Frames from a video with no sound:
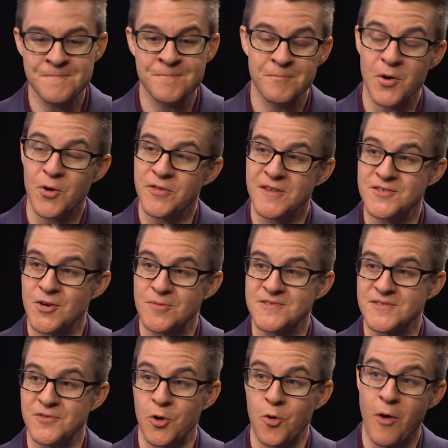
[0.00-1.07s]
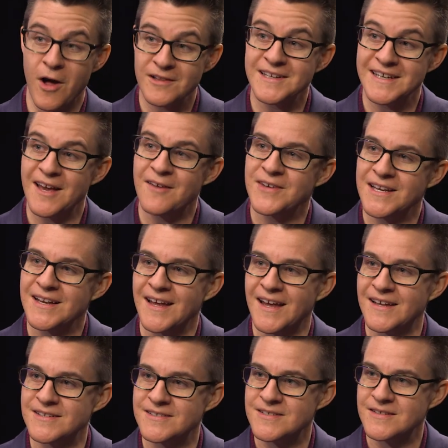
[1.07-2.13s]
both in terms of the quality of it
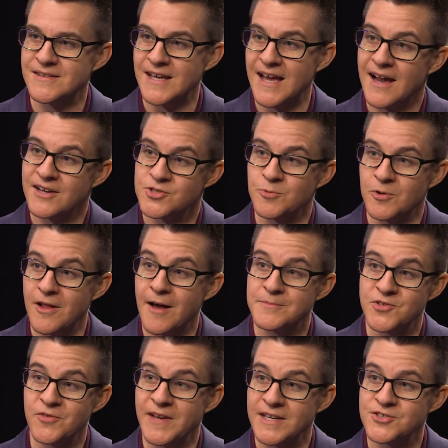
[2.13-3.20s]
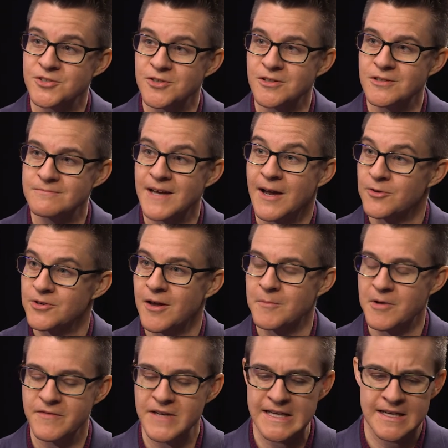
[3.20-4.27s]
and the actual observational outcome
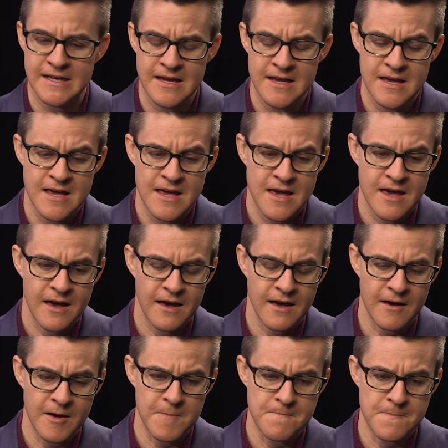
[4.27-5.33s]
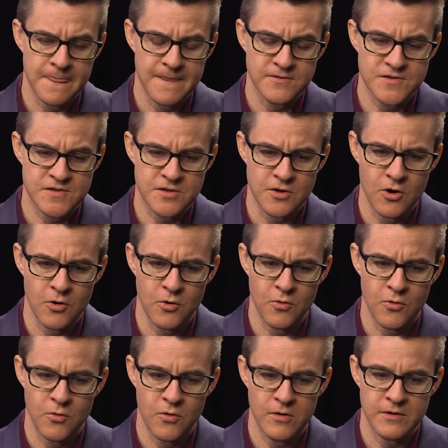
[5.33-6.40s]
of it.
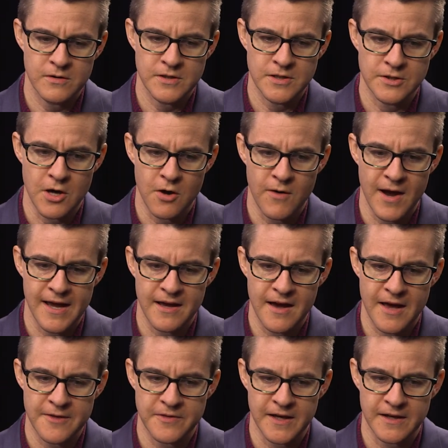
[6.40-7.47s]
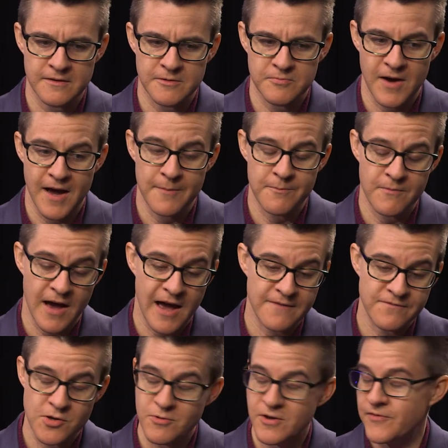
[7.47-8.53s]
So, you know, I think I
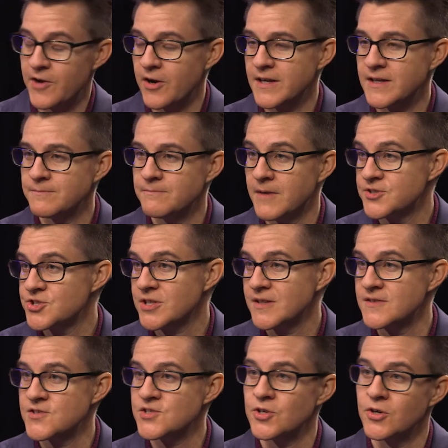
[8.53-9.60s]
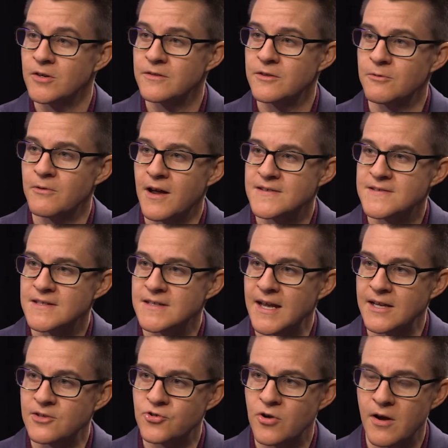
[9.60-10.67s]
view with very much concern the rise in
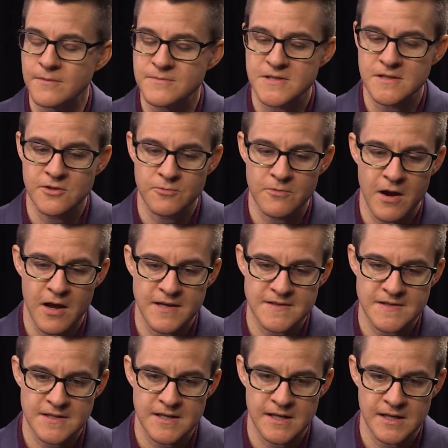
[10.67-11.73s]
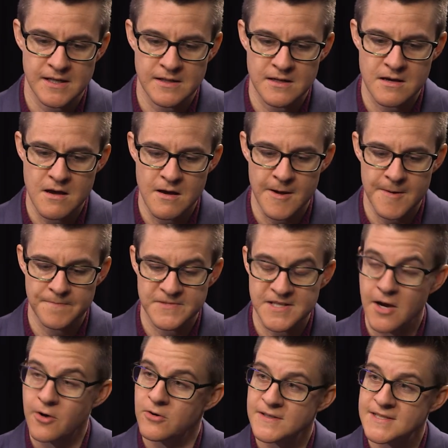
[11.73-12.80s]
hate crimes and the rise in
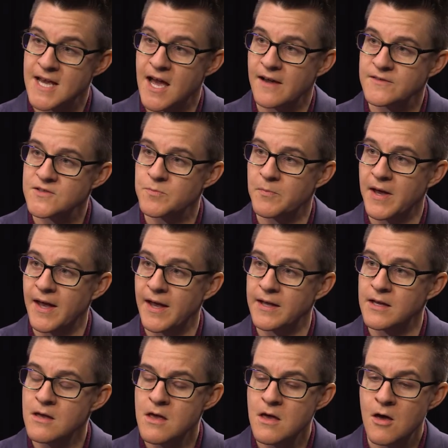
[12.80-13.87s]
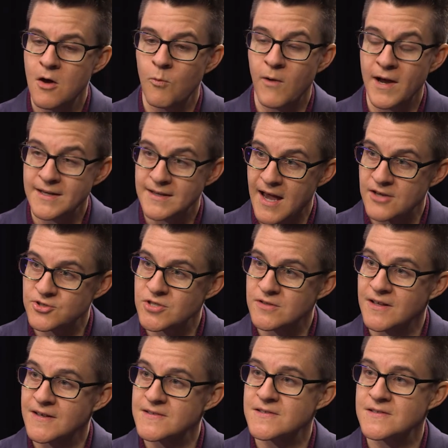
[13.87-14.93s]
terror attacks by white
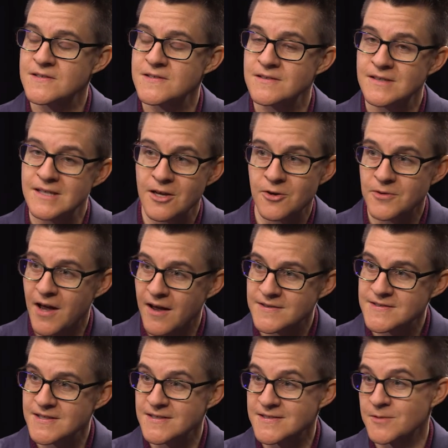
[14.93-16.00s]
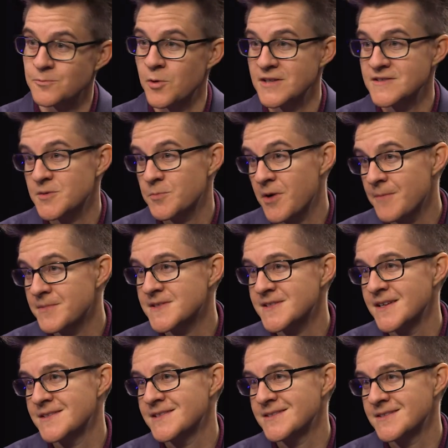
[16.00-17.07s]
nationalists, neo-Nazis, and white
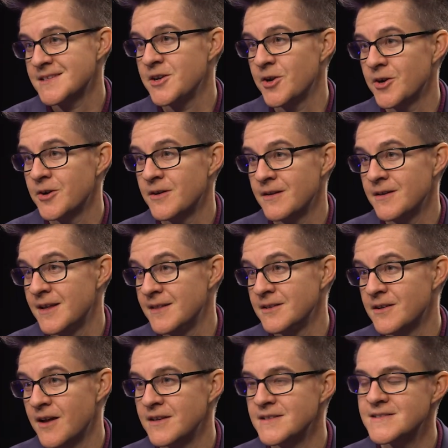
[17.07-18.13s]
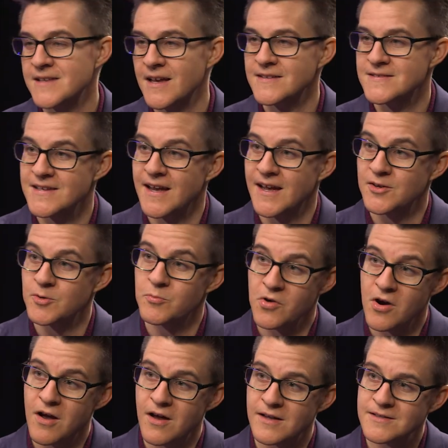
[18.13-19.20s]
supremacists here in the United States and
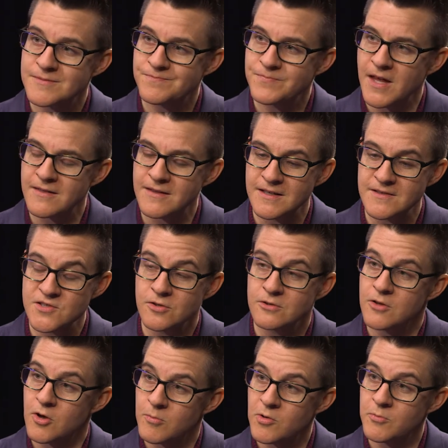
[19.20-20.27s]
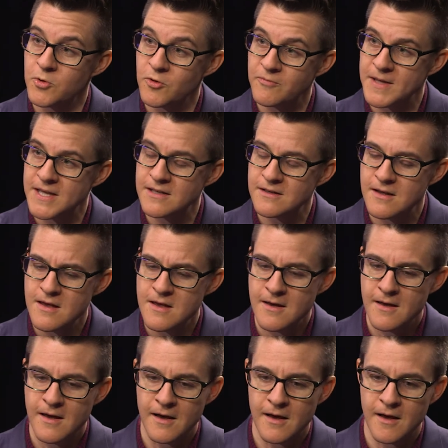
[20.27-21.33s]
abroad. I think it's a global movement.
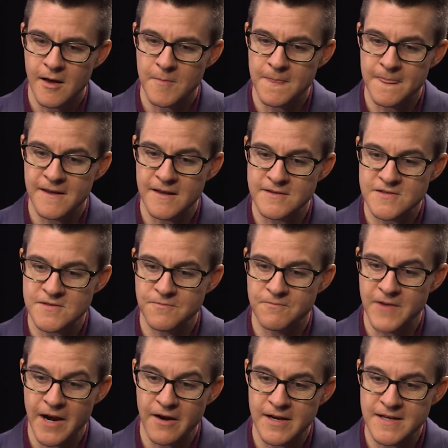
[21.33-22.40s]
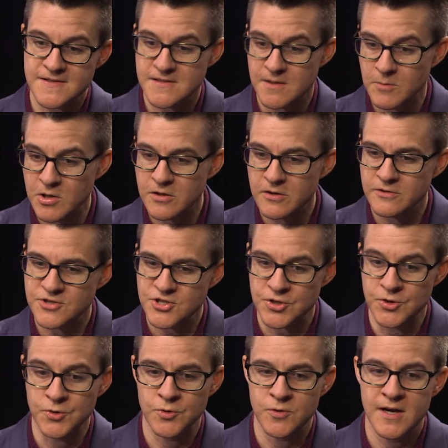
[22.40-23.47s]
It's very similar
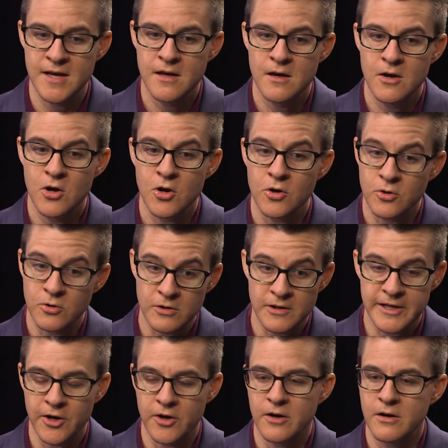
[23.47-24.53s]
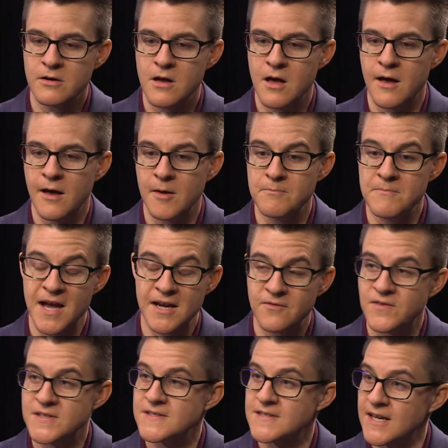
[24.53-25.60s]
to earlier
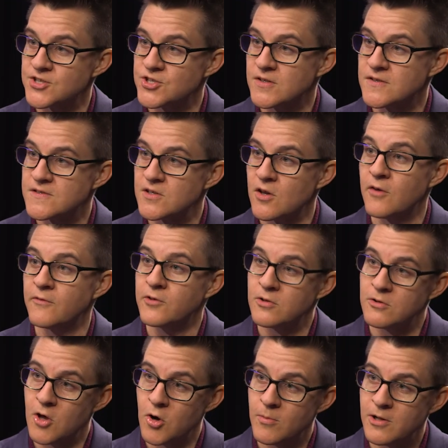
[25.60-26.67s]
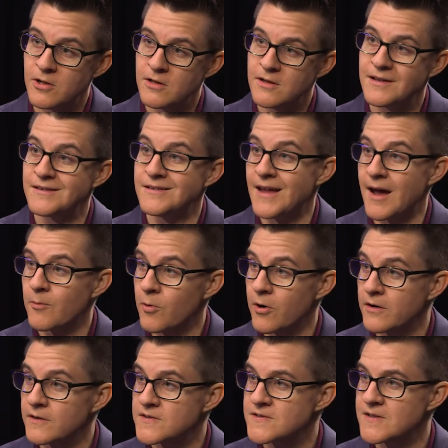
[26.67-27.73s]
manifestations of global
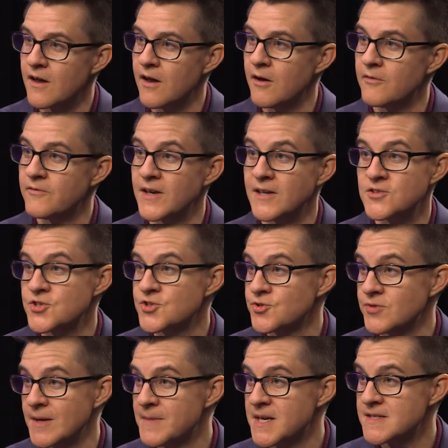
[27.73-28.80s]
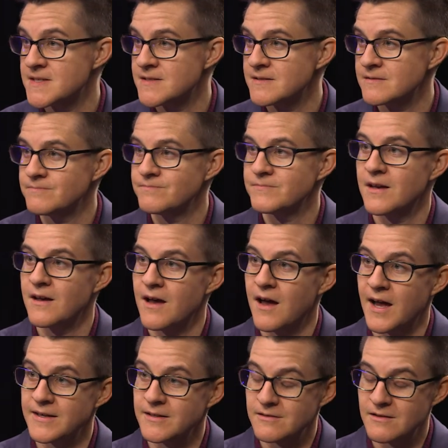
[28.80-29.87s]
networks of extremist
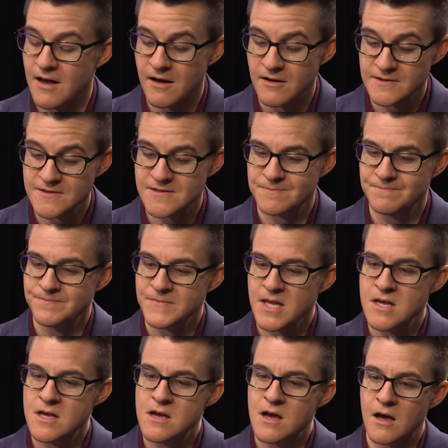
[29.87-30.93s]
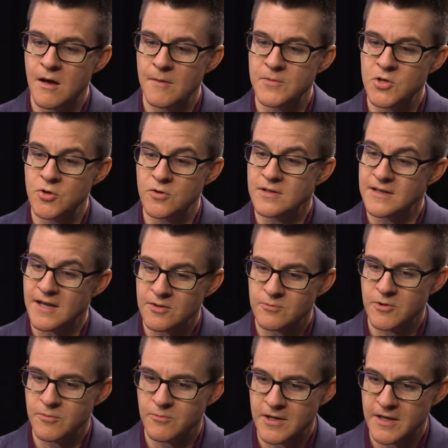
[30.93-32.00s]
ideologues who connect
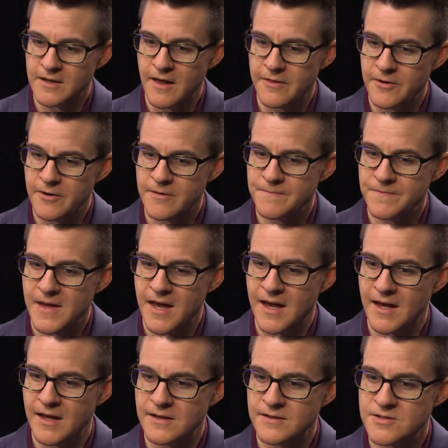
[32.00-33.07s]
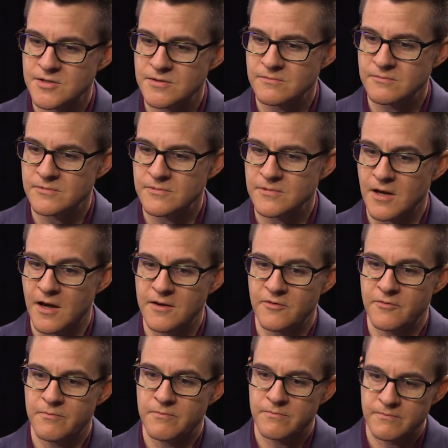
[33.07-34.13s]
with one another and kind
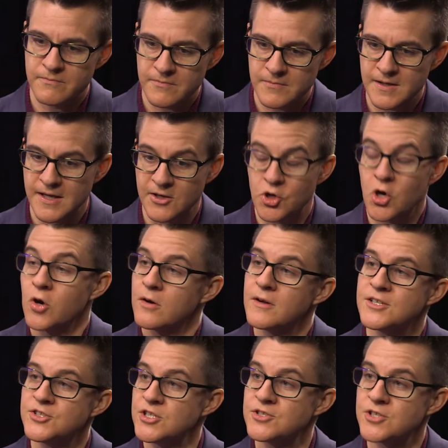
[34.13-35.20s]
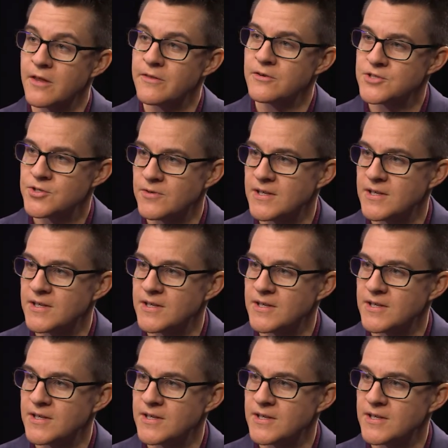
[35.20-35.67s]
of encourage each other to